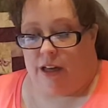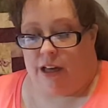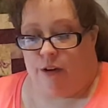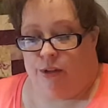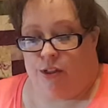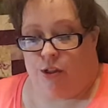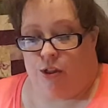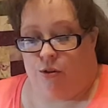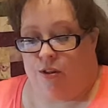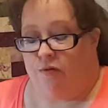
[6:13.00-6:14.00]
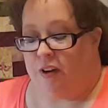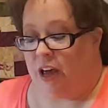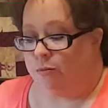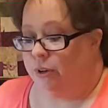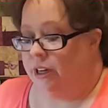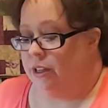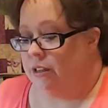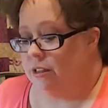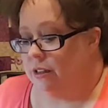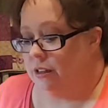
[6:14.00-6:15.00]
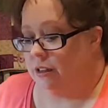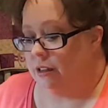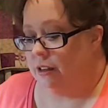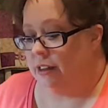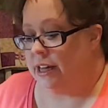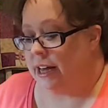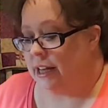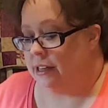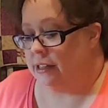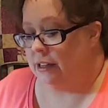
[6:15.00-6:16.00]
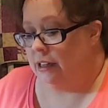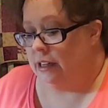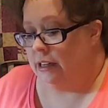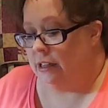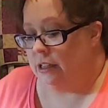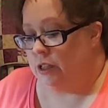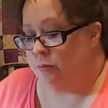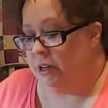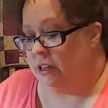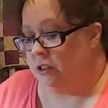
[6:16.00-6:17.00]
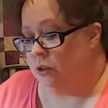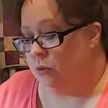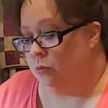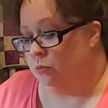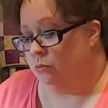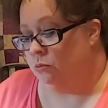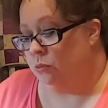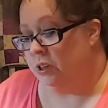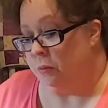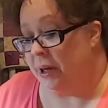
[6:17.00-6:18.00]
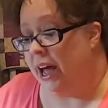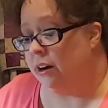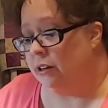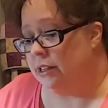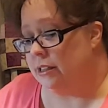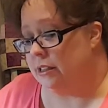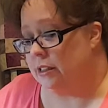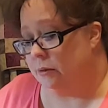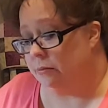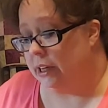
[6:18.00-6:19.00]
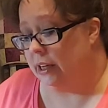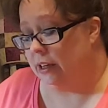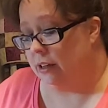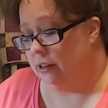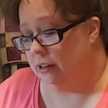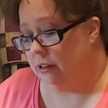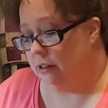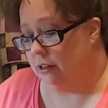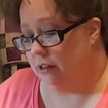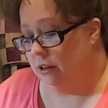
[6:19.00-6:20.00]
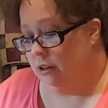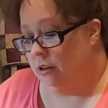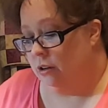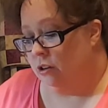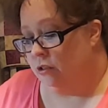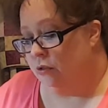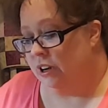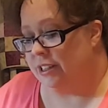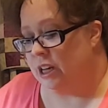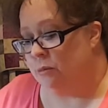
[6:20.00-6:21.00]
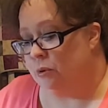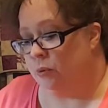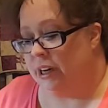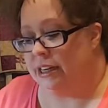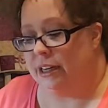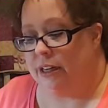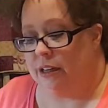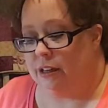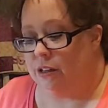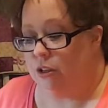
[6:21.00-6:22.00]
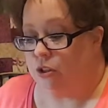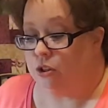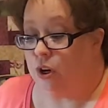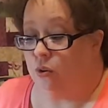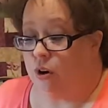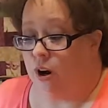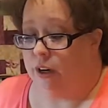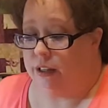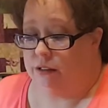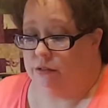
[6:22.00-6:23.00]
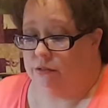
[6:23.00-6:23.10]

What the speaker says: I always choose the fabrics that speak to what the pattern is to me. For example, when I did Stone Garden,